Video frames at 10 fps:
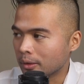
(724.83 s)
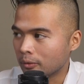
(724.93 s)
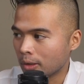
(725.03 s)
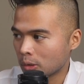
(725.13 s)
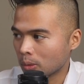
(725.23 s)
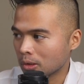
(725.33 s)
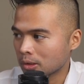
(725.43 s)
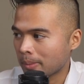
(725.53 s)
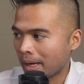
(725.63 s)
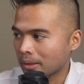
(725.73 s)
the
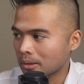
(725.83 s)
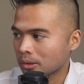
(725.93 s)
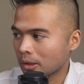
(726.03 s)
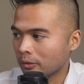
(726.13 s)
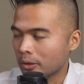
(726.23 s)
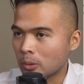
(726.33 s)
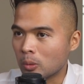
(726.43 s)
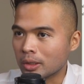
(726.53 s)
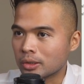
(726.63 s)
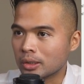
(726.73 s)
visuals panel. So if you
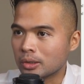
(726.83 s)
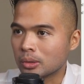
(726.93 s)
wanted